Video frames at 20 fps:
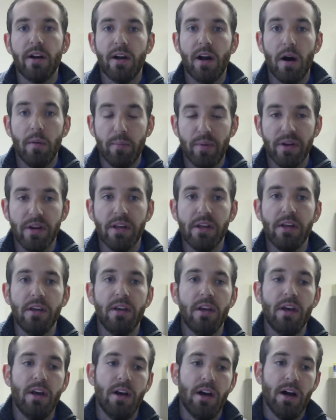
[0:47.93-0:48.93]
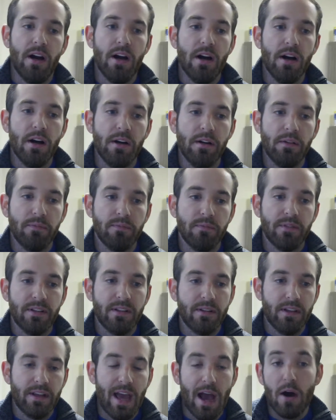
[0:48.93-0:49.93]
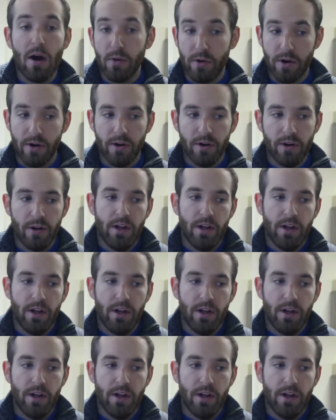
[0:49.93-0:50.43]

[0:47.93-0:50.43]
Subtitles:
company counter.